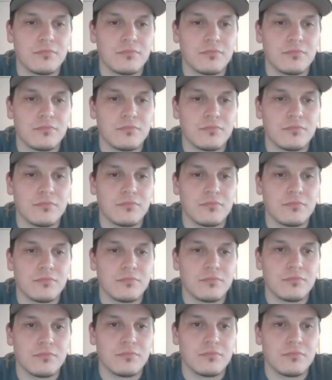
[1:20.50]

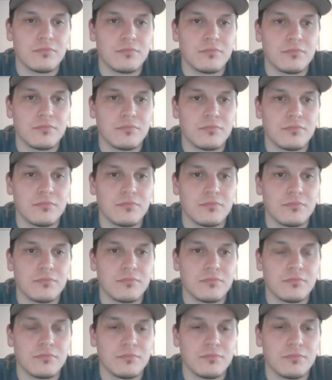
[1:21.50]

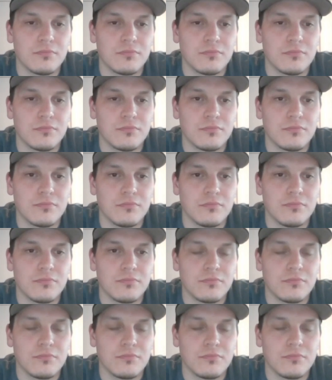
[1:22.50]
(not speaking)